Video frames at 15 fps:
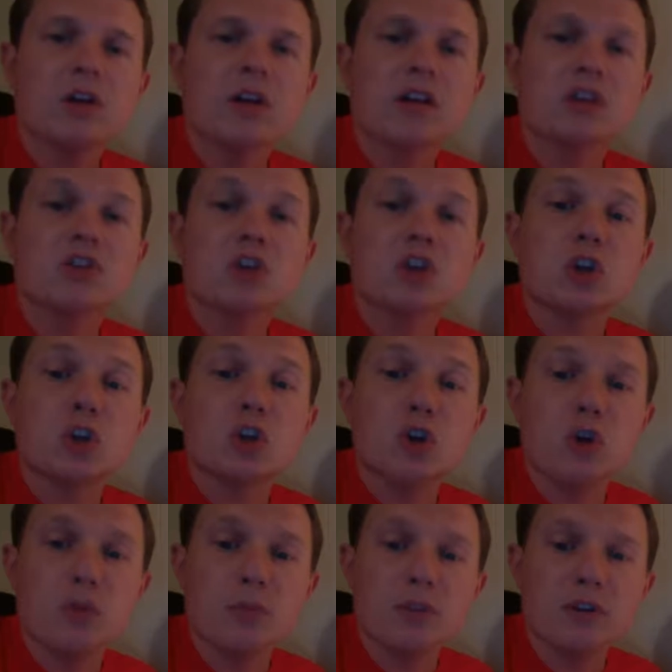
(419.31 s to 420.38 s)
It's
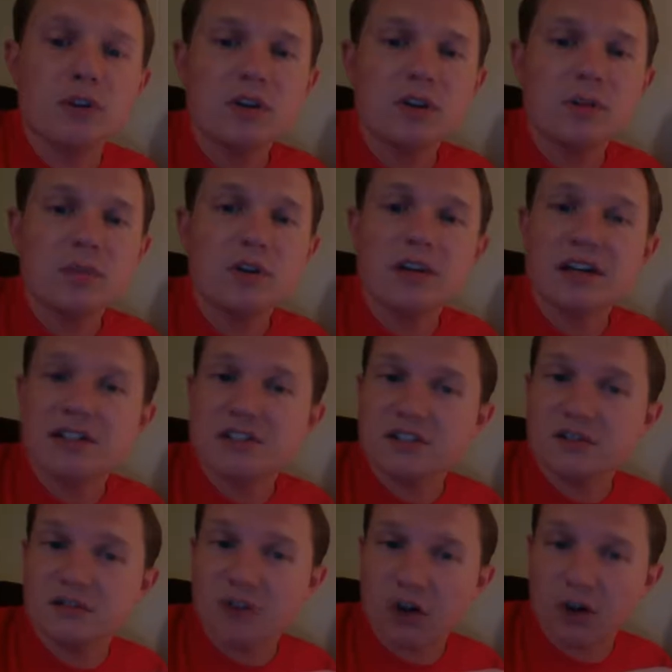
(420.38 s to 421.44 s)
cubed because
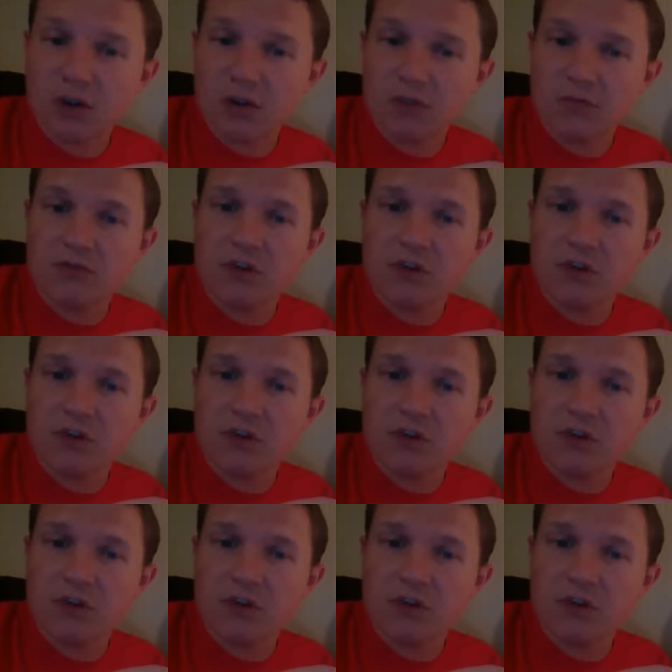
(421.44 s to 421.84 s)
it's volume.